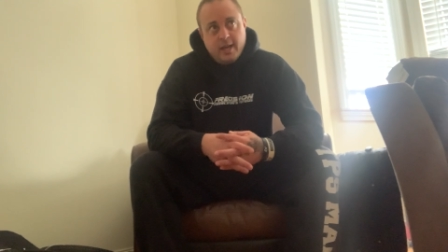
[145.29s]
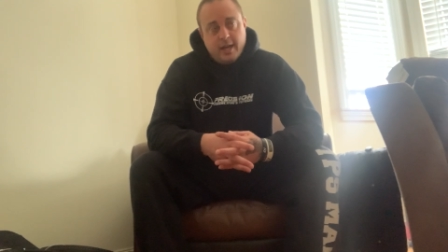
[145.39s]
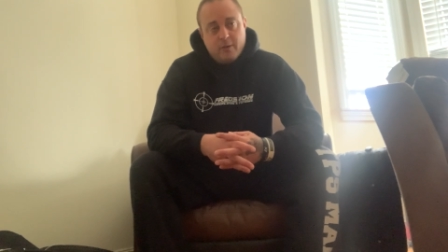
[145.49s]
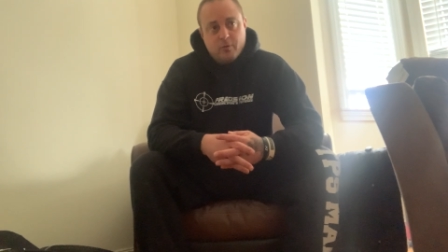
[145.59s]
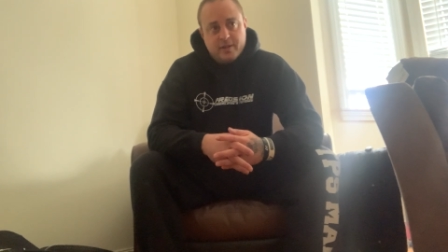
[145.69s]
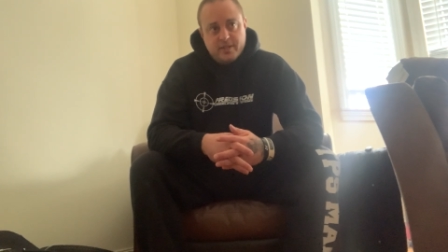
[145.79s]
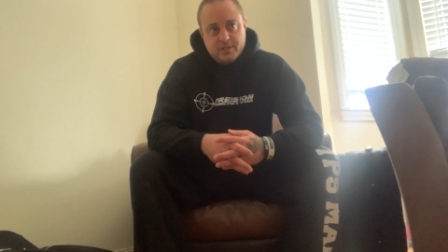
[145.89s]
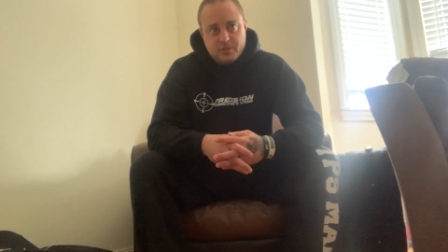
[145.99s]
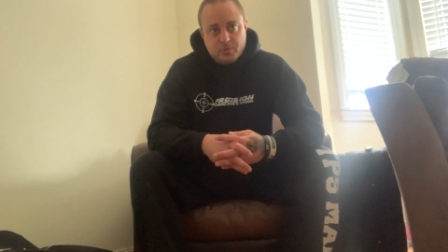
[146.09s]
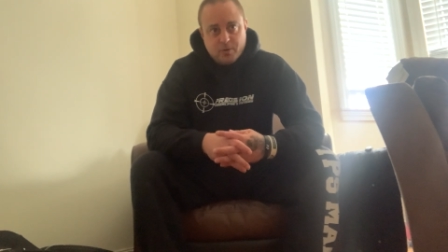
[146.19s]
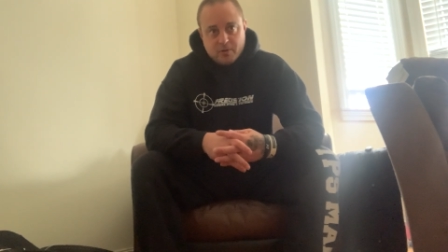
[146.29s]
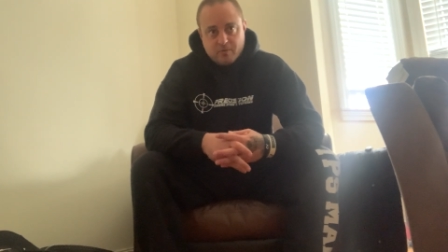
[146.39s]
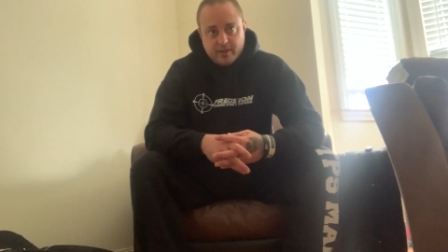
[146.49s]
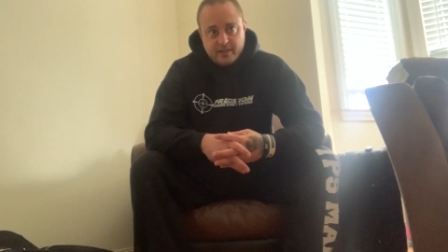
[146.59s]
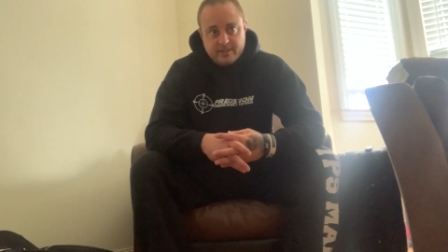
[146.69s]
And one of the issues we were
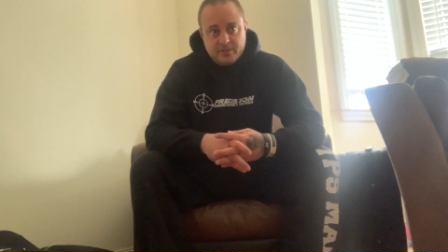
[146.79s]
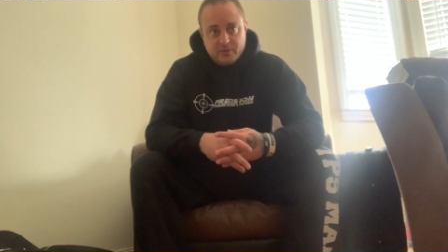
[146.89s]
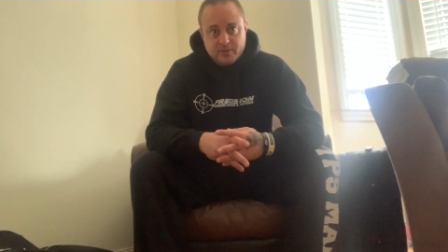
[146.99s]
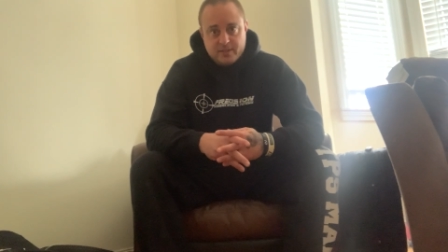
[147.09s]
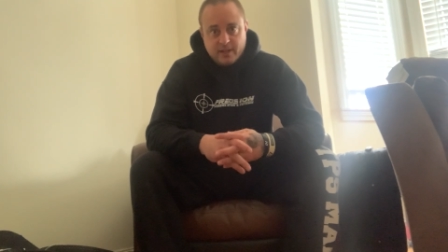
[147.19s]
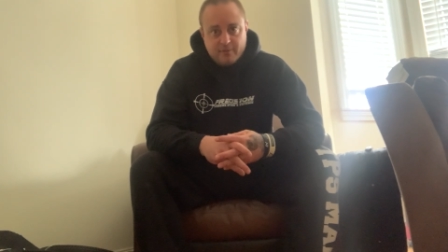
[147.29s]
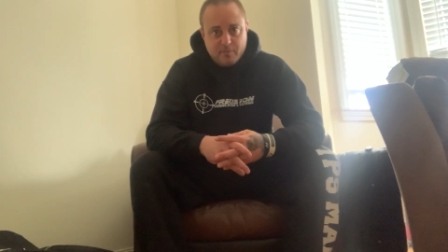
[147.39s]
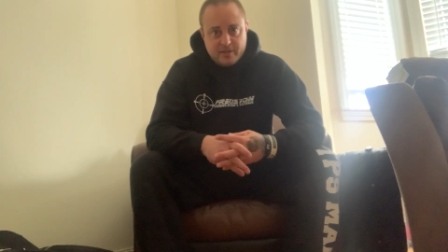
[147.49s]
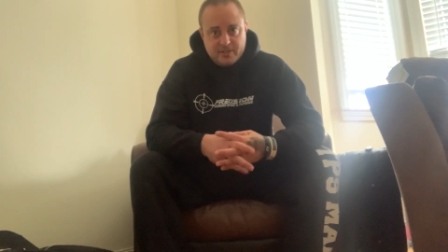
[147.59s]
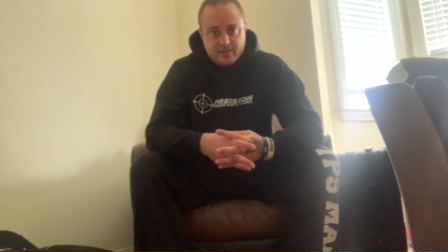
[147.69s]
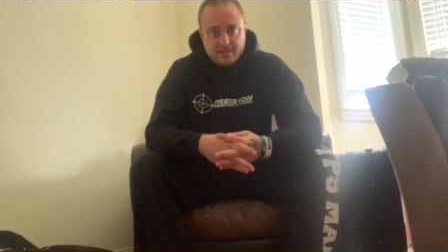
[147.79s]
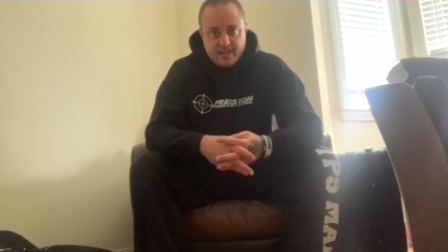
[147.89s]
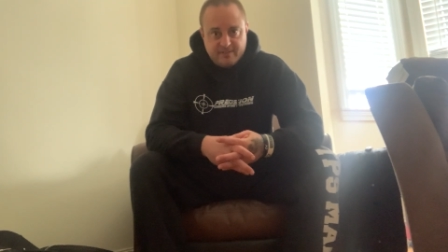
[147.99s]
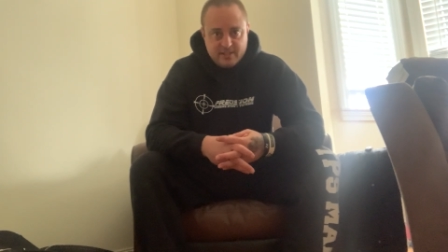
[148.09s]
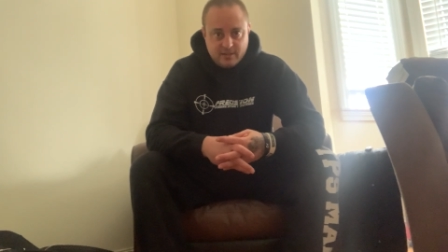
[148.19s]
running into is everybody started to
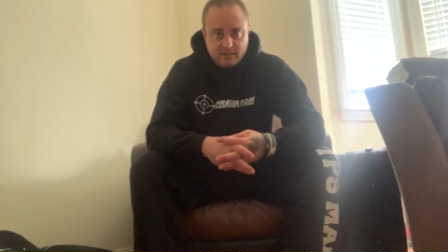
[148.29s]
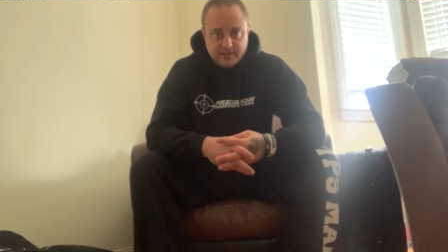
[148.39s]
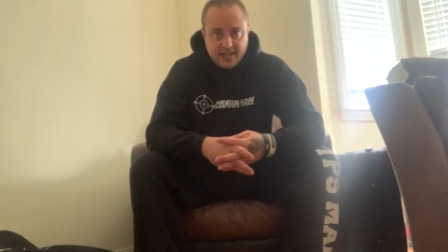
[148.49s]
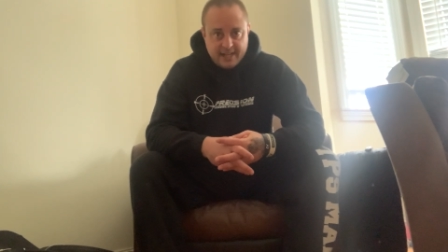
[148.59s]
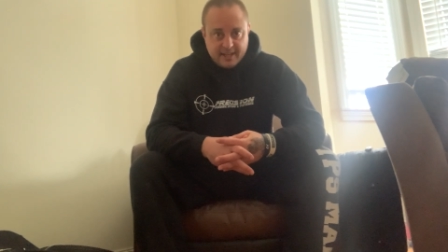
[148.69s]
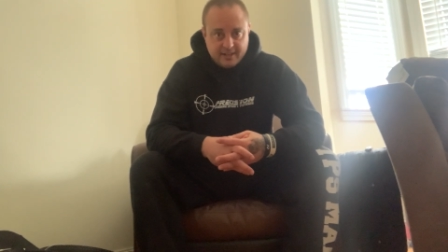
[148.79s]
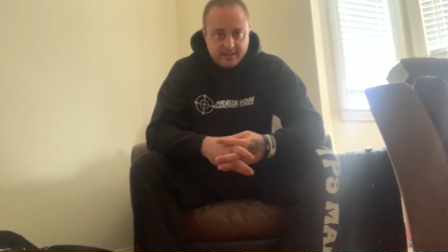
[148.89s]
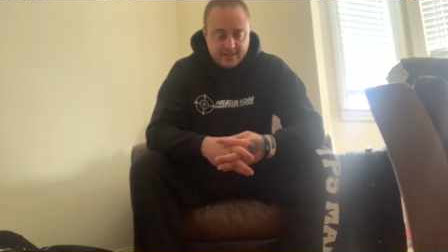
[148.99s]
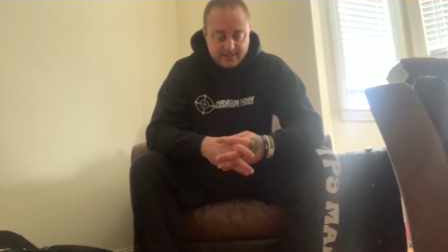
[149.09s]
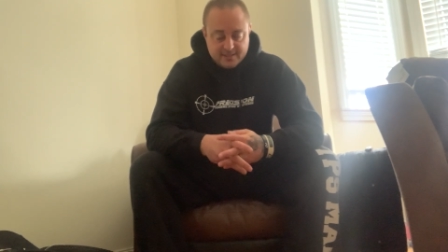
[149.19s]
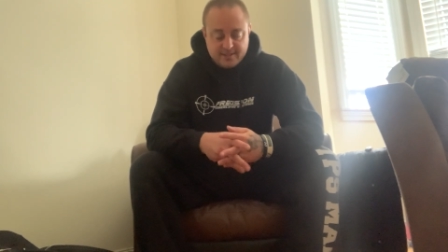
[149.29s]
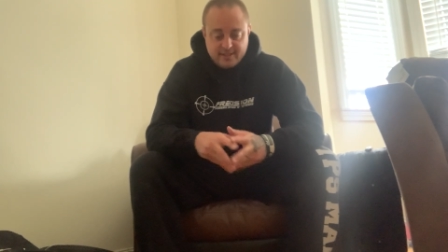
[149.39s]
have these little nagging things.